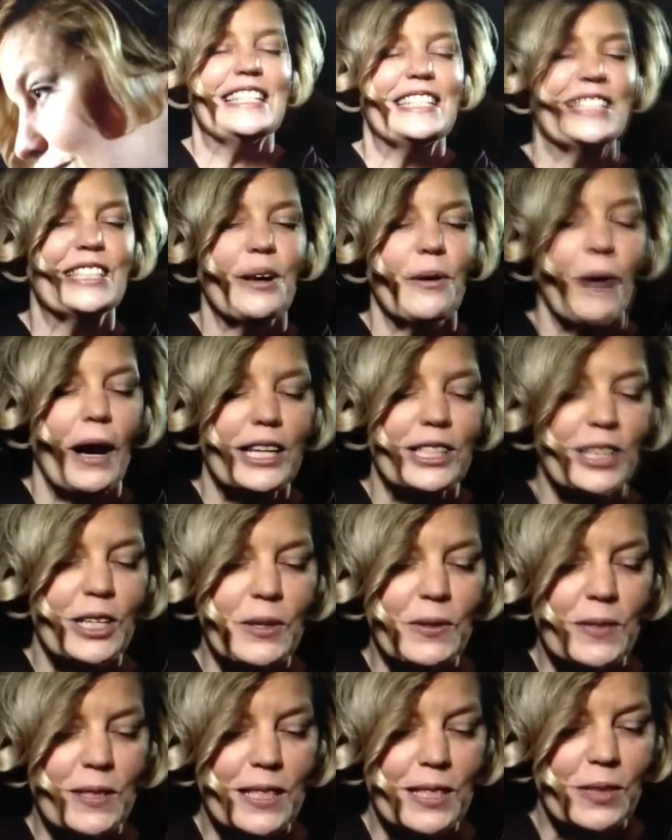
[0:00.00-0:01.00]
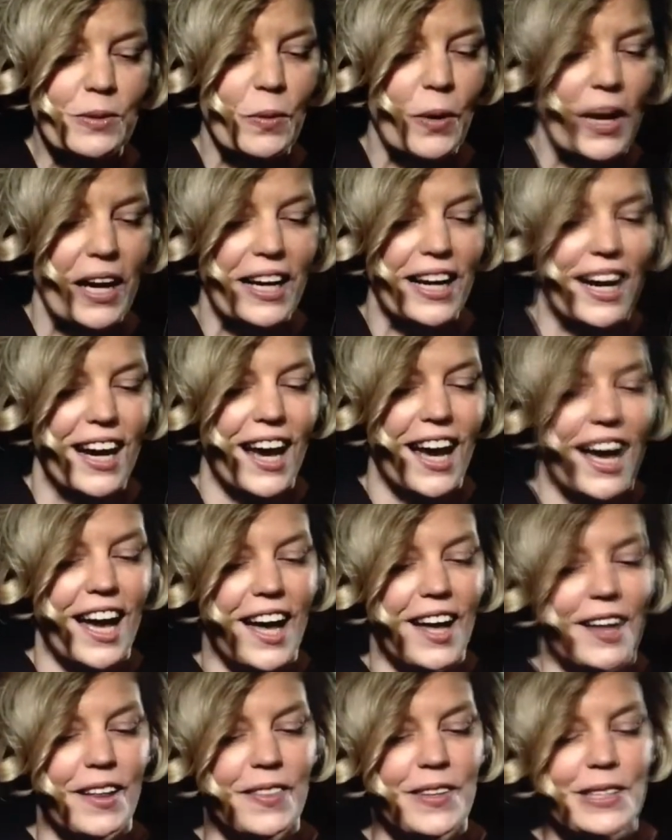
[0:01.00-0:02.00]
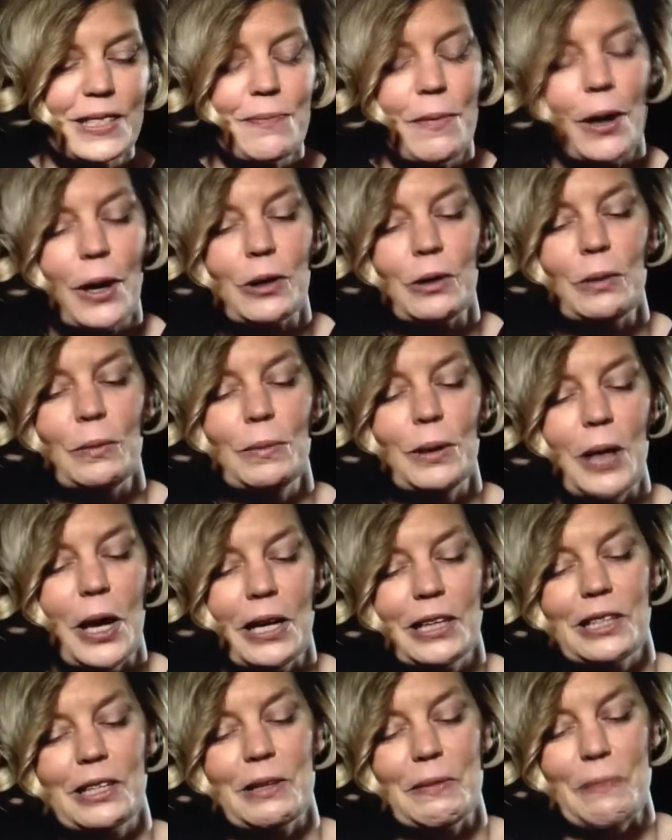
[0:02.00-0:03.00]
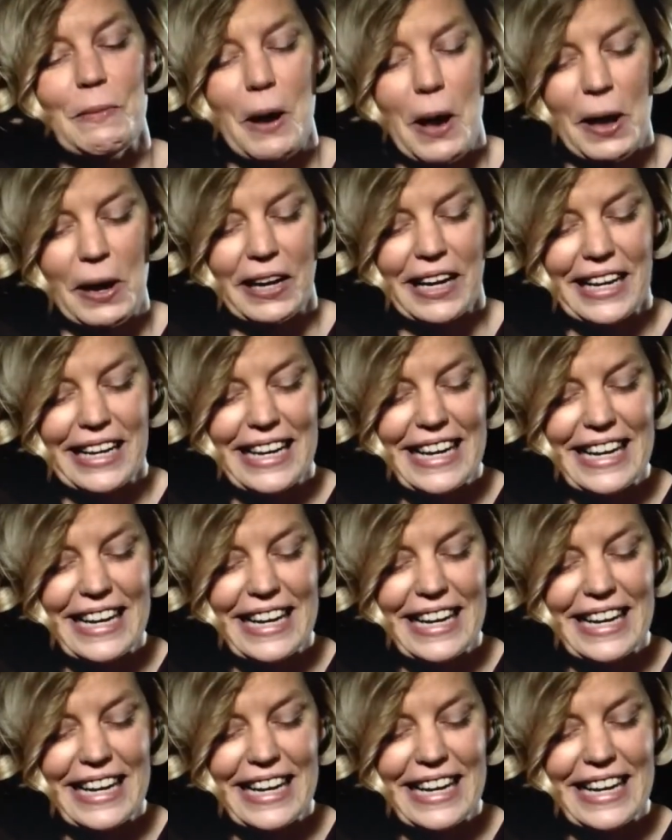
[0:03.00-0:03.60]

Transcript: So I chose this one. This model, Blonde LeBlanc,